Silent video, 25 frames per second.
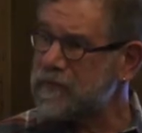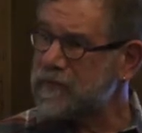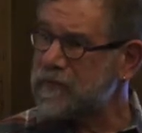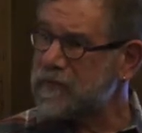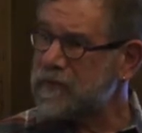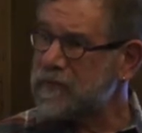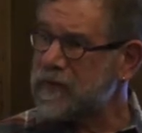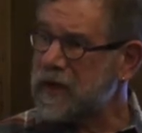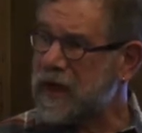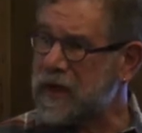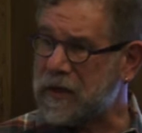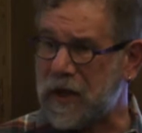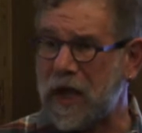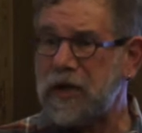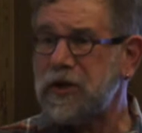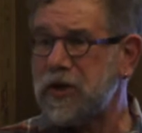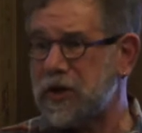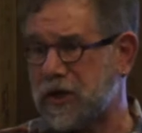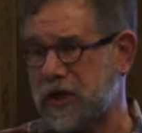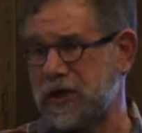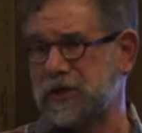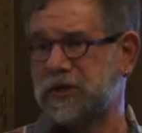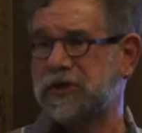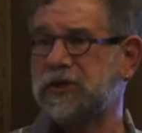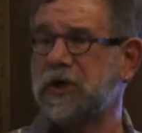And then
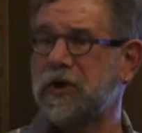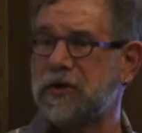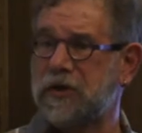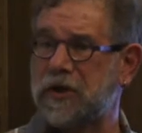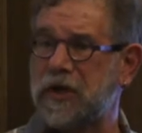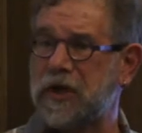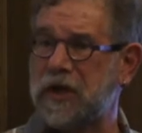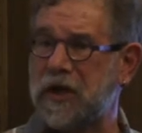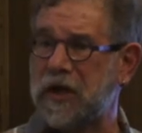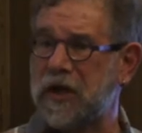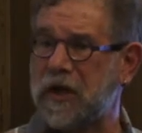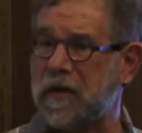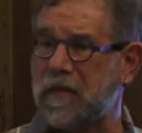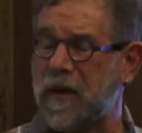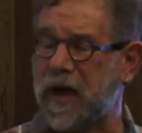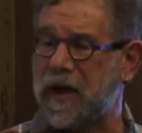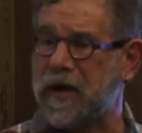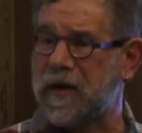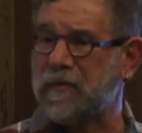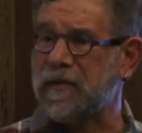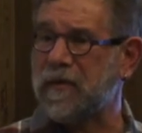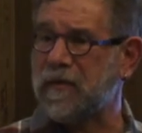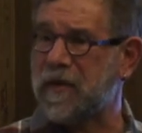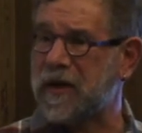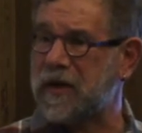you can start thinking
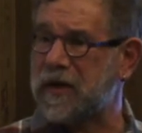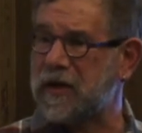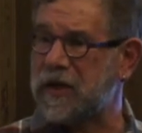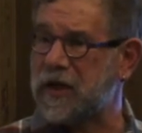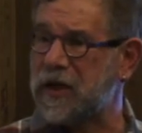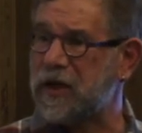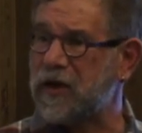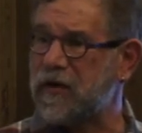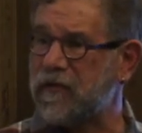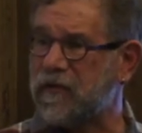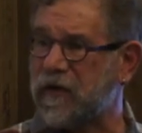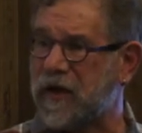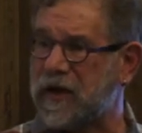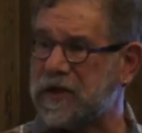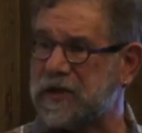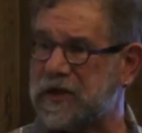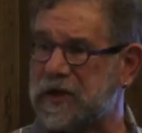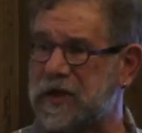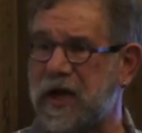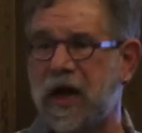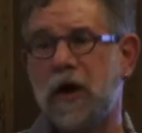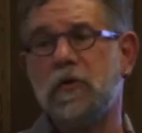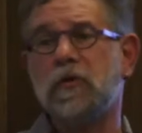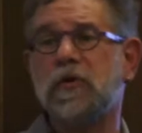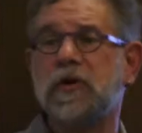about implementing the interface,
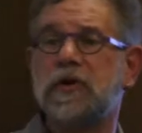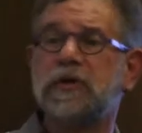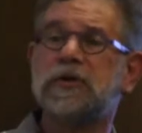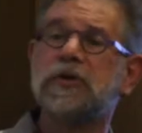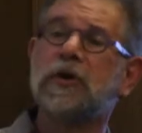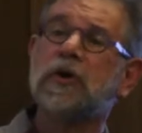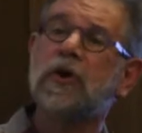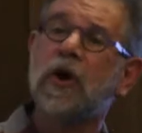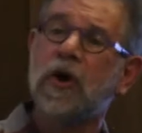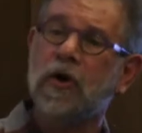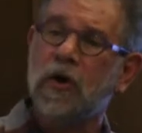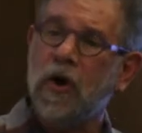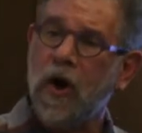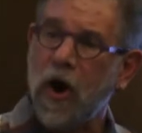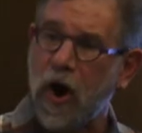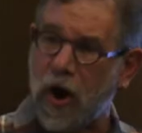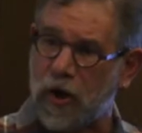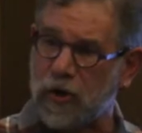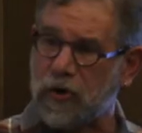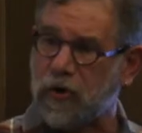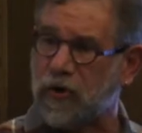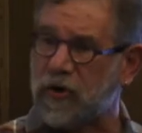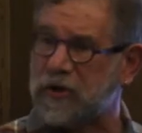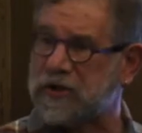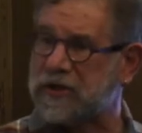and now we're into
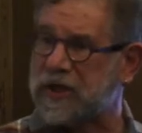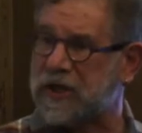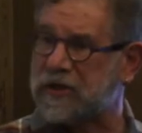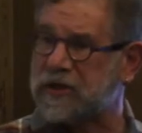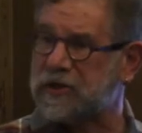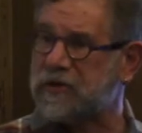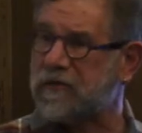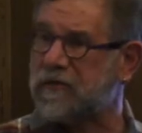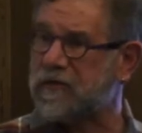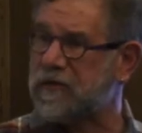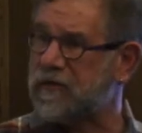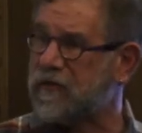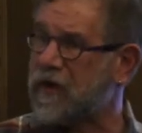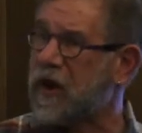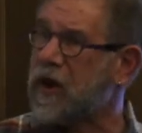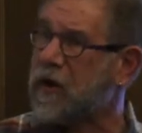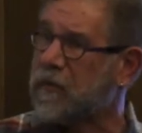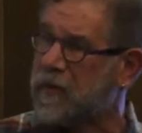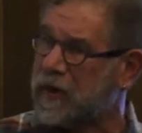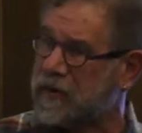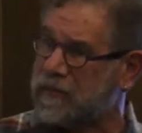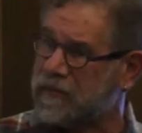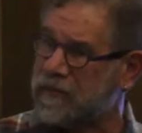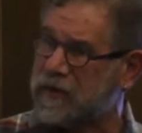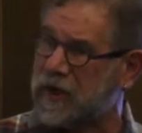hardcore test-driven
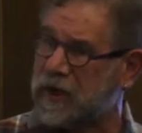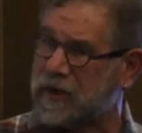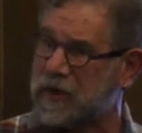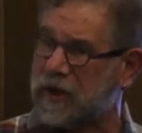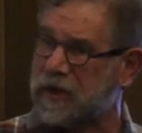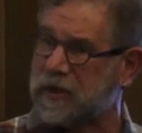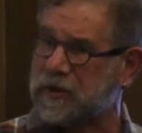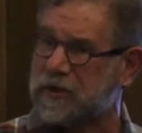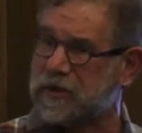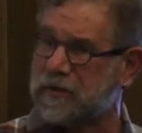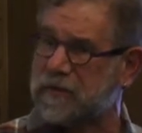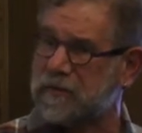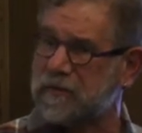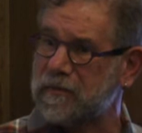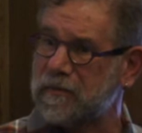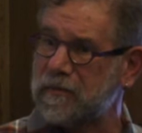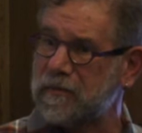development techniques.